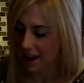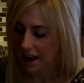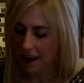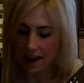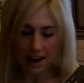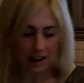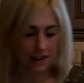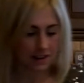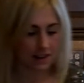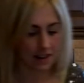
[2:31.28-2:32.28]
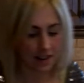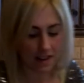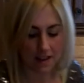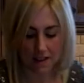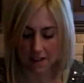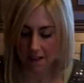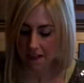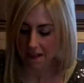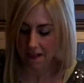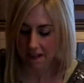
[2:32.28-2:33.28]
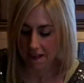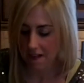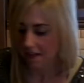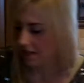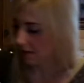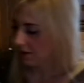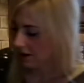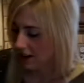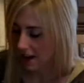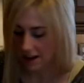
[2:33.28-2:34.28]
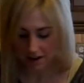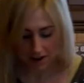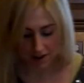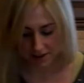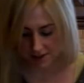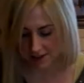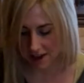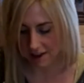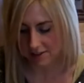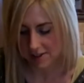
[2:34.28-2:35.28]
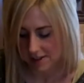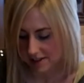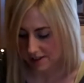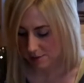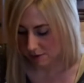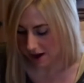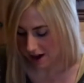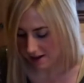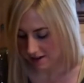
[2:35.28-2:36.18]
And then we're going to add all this kale to this pot.